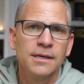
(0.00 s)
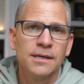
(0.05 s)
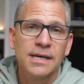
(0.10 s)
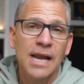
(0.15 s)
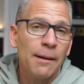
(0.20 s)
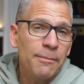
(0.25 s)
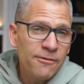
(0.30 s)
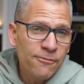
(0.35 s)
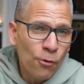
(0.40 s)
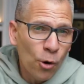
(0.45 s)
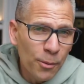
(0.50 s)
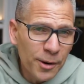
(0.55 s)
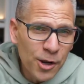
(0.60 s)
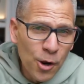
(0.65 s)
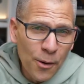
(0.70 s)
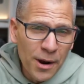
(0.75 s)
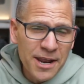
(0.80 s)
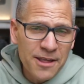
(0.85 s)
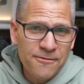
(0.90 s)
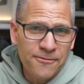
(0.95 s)
Now, before we go
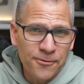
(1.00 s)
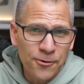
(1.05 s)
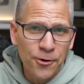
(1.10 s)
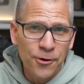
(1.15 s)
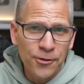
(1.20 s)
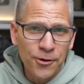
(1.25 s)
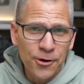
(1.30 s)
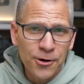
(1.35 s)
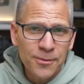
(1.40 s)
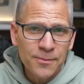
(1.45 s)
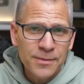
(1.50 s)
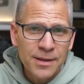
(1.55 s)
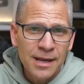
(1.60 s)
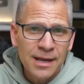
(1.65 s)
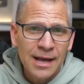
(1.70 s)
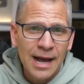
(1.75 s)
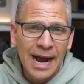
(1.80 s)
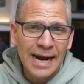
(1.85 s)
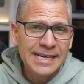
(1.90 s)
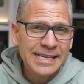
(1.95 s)
any further,
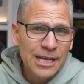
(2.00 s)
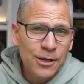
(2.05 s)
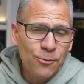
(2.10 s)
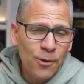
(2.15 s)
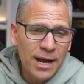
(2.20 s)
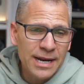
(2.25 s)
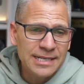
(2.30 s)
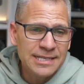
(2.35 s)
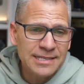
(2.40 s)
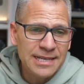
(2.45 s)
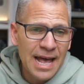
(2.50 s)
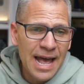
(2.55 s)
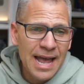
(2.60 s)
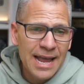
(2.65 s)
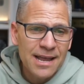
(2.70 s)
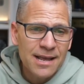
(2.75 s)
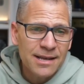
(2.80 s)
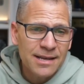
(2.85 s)
I did want to say